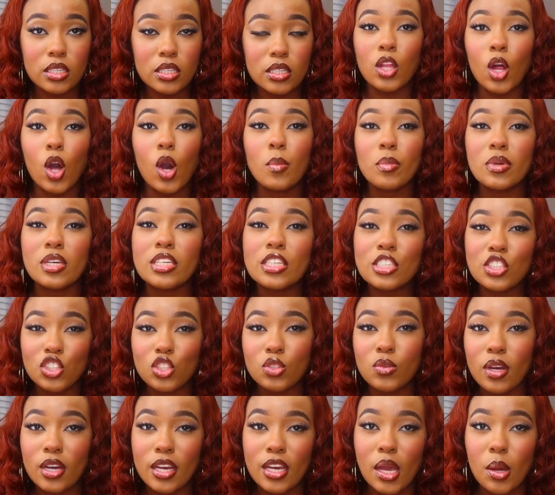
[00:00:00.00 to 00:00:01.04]
the only
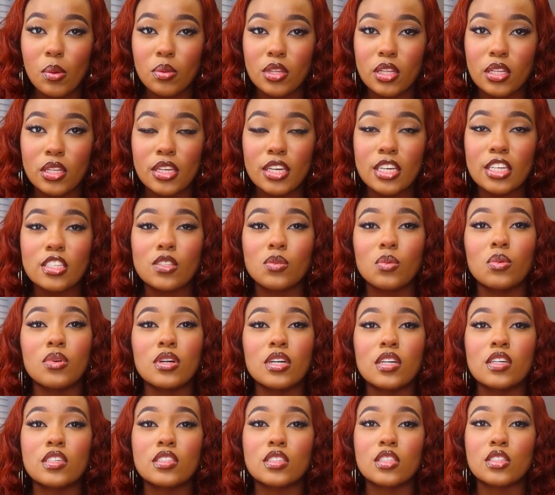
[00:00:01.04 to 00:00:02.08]
issue i had with the lace
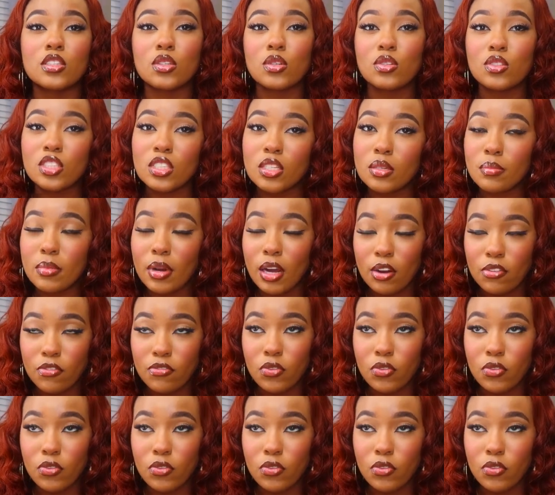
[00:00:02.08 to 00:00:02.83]
was the 13 by